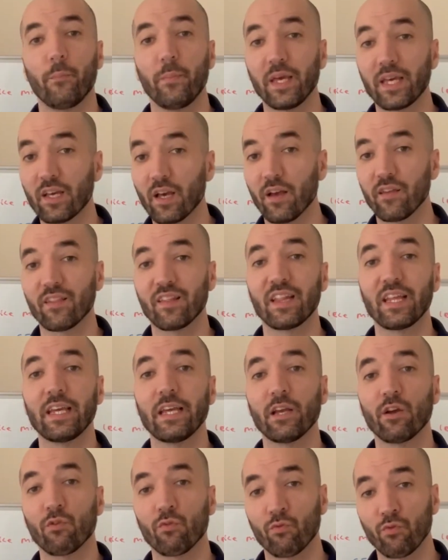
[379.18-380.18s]
because
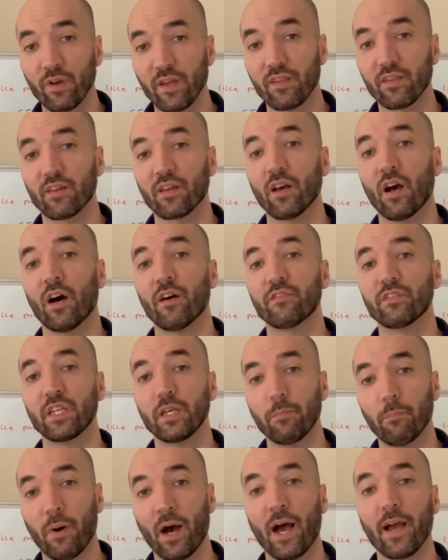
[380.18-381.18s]
the risk of
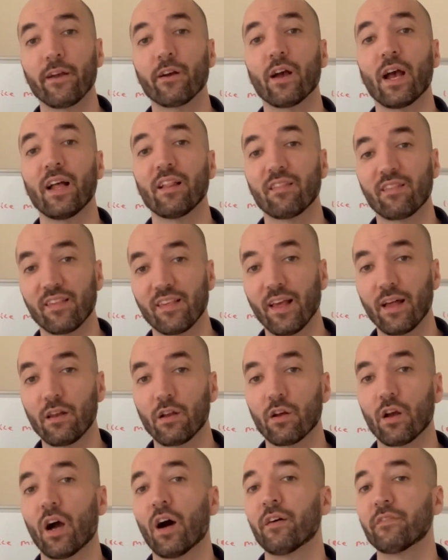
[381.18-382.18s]
the buyer and
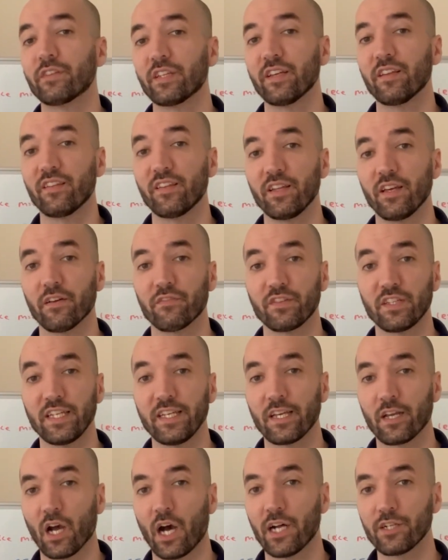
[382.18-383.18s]
seller of the
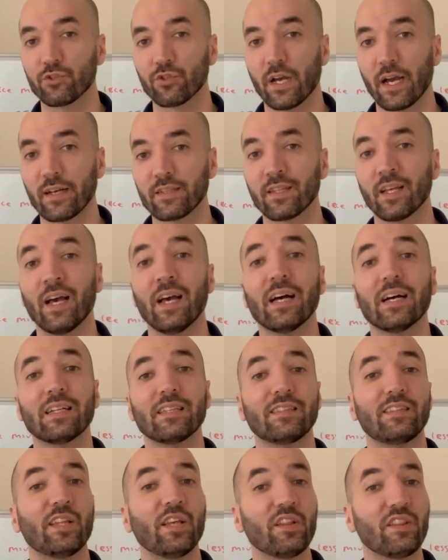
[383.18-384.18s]
CFD contract
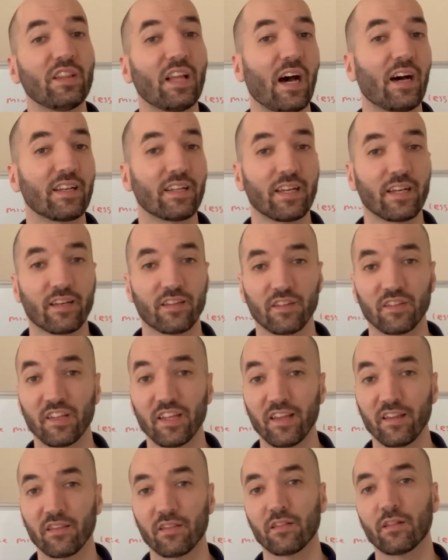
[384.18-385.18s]
did not
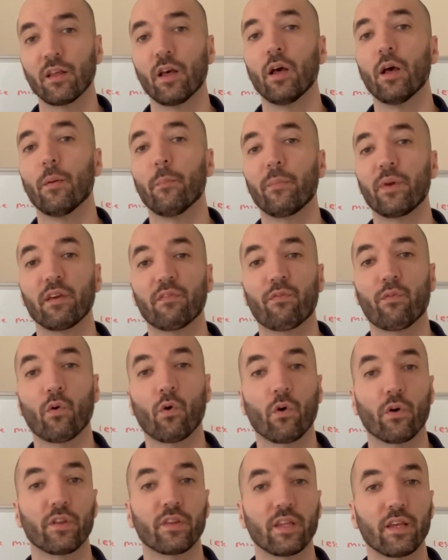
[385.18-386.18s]
exist
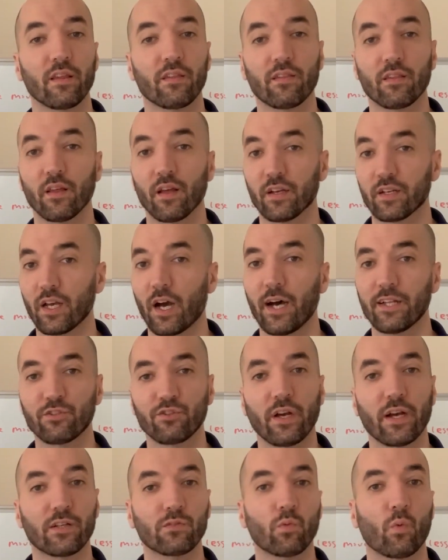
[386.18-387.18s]
before this
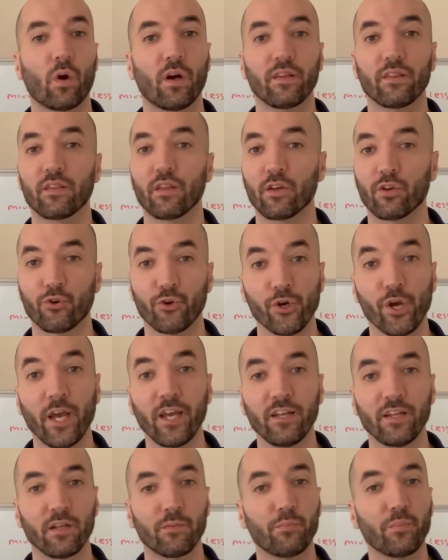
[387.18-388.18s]
contract was
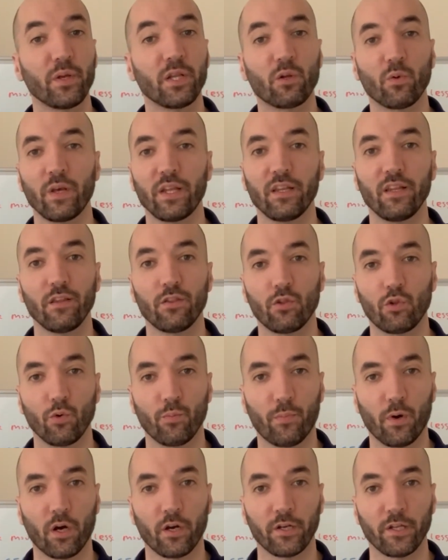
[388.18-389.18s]
created between these two
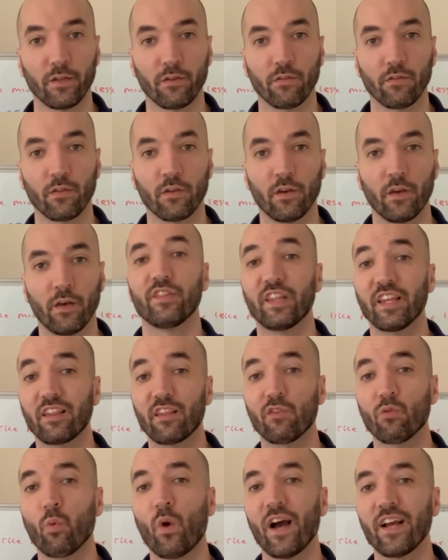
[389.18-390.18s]
parties.
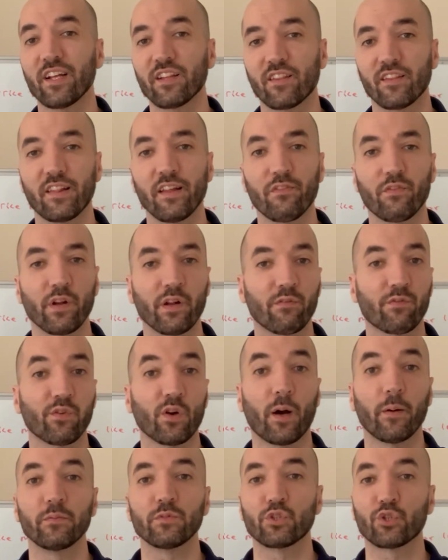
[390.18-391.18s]
This is why it's different
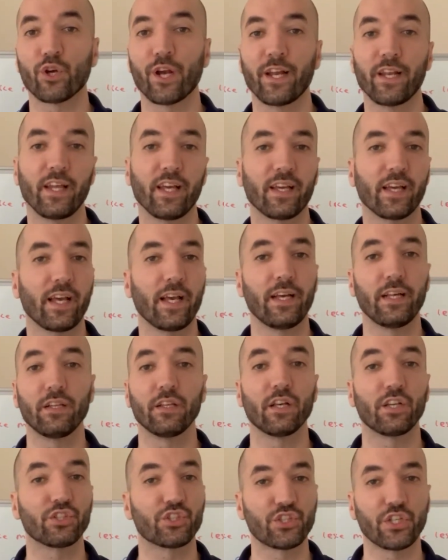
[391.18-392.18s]
from trading
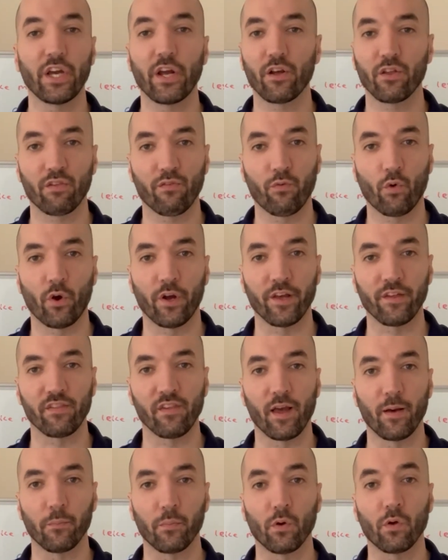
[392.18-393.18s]
in shares, for
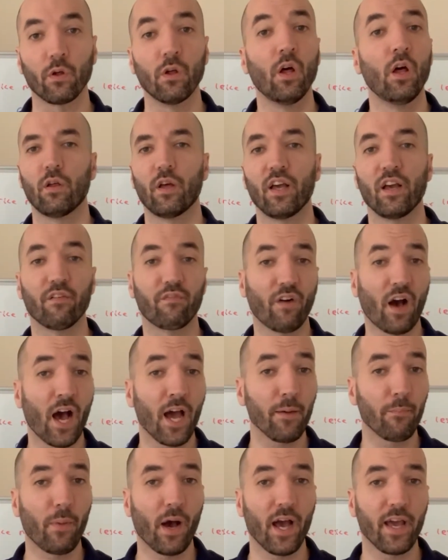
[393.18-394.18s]
example. If
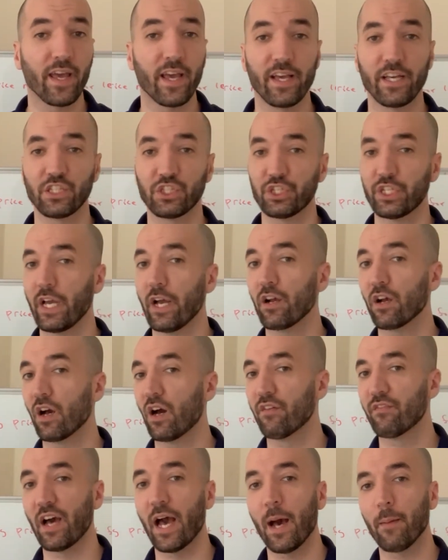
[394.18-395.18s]
I buy a share
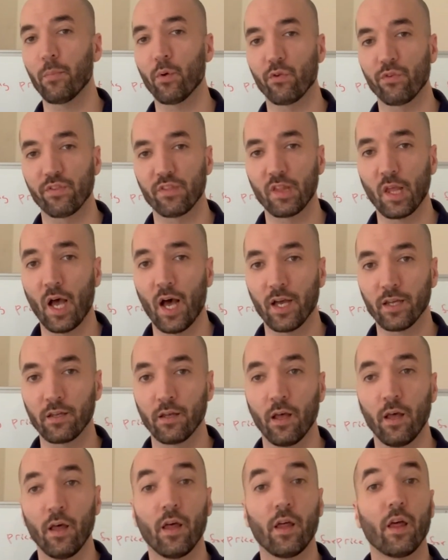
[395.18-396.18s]
of Apple
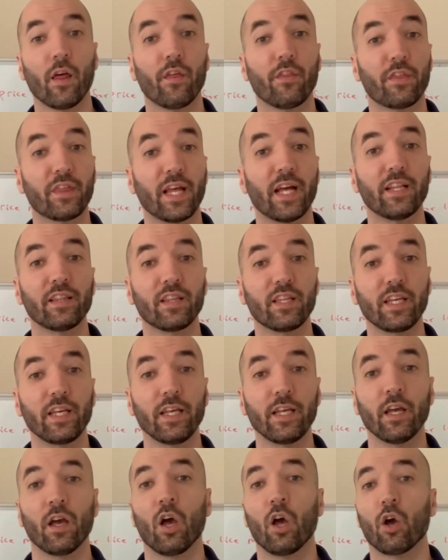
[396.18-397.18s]
stock, then
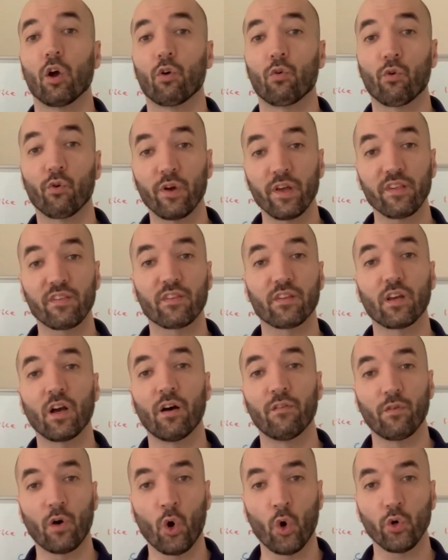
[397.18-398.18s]
the risk
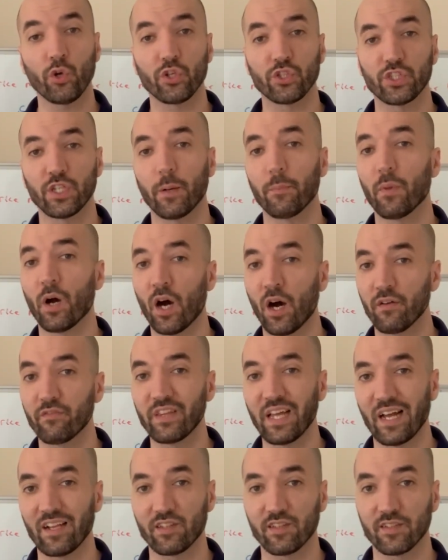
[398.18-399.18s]
of ownership of
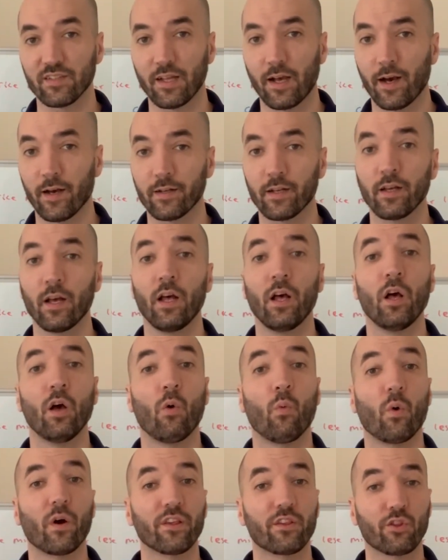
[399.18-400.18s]
that stock
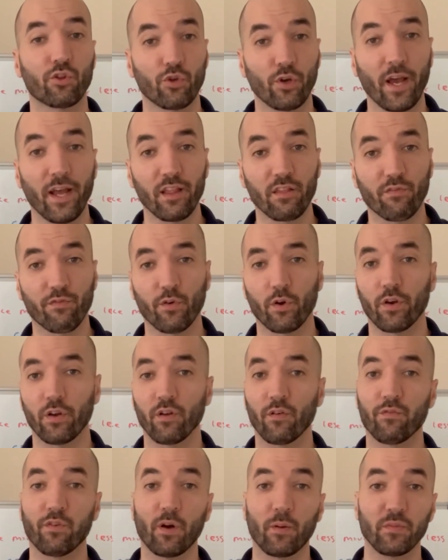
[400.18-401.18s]
was
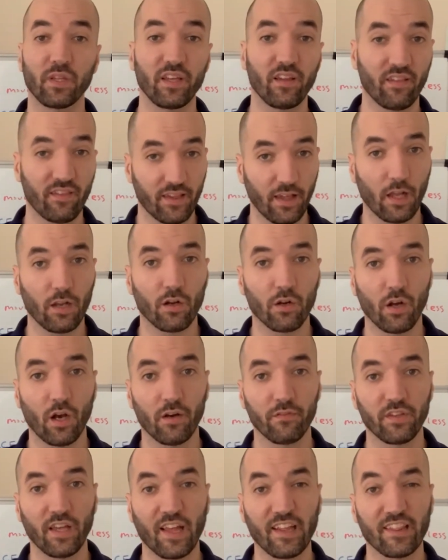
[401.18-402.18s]
transferred from the seller
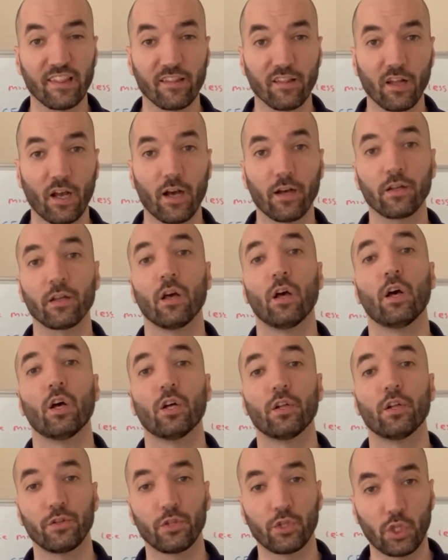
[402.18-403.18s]
of that stock
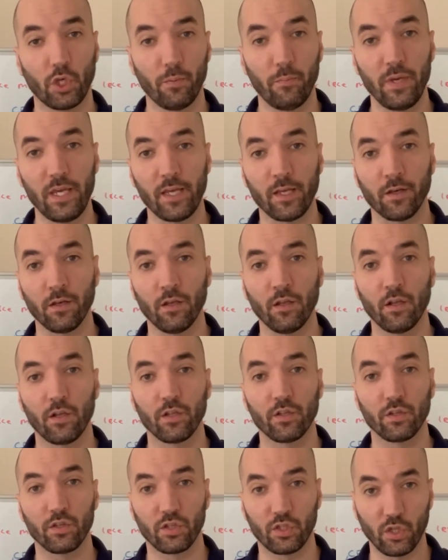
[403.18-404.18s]
to me,
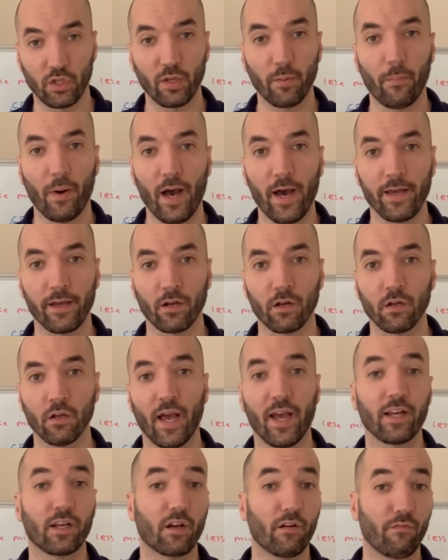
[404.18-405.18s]
to the buyer.
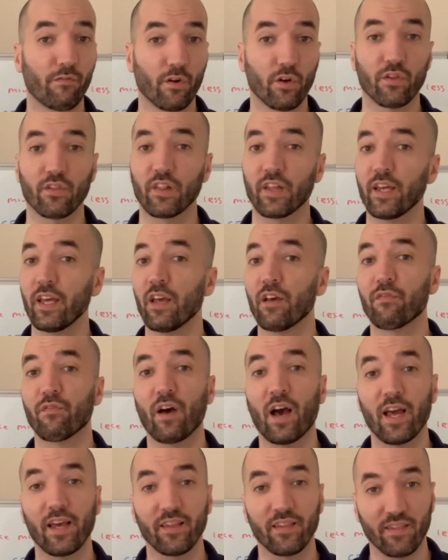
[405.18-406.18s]
And conversely, if
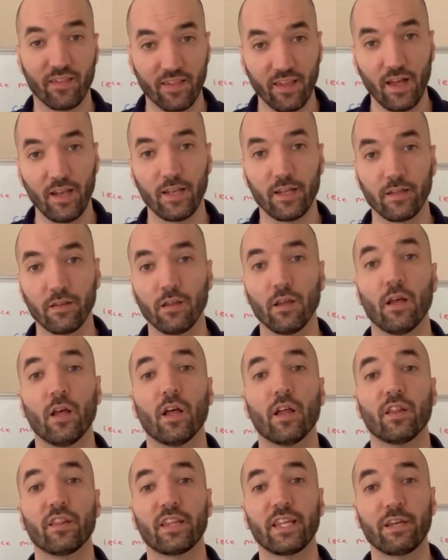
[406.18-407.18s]
I sell it,
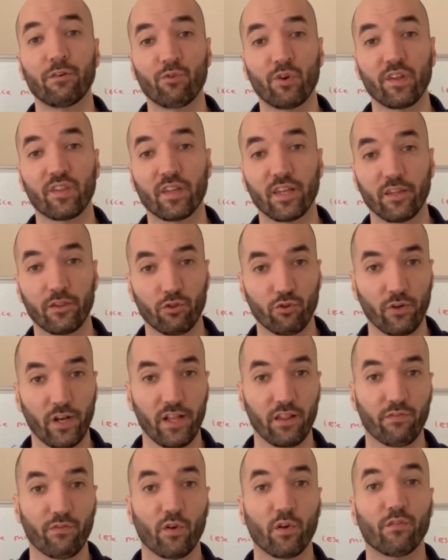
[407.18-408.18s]
the risk is
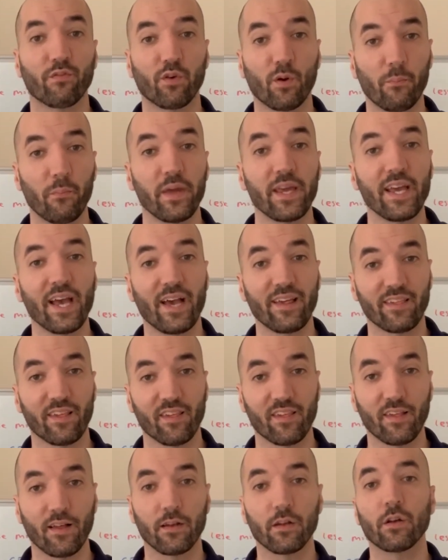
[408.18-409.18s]
transferred from me as a
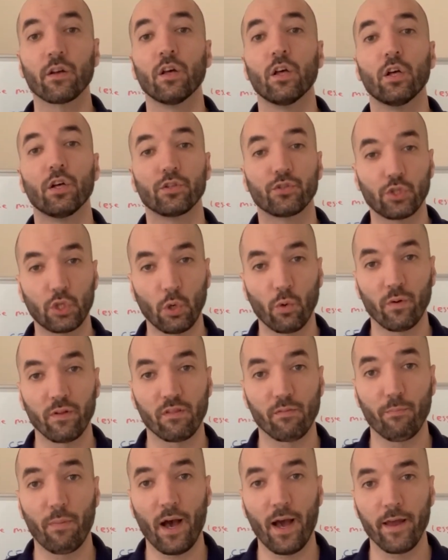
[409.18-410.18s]
seller to
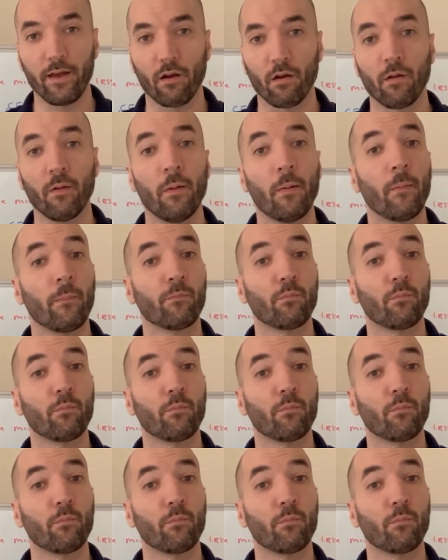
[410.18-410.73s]
its buyer.